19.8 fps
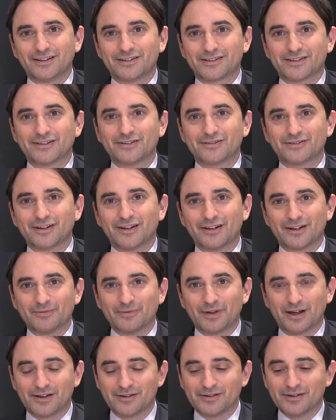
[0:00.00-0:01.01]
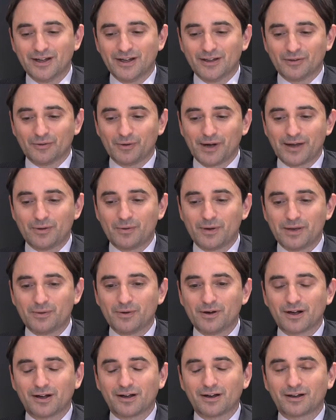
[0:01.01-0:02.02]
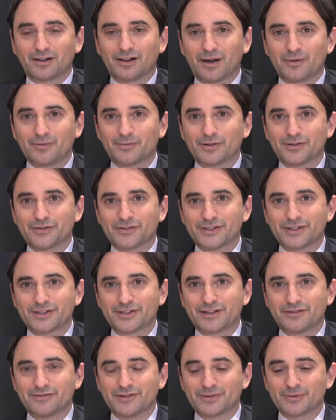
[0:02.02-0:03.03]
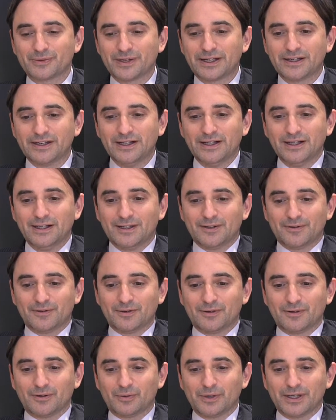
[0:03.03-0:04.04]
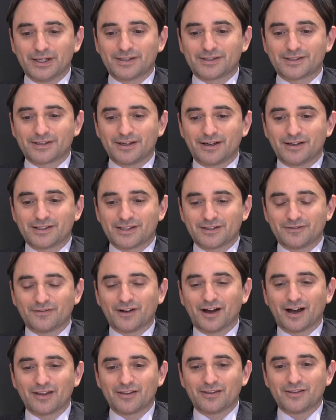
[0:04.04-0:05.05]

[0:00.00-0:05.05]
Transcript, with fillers: So, and the way we work at Climate Bonds Initiative is we certify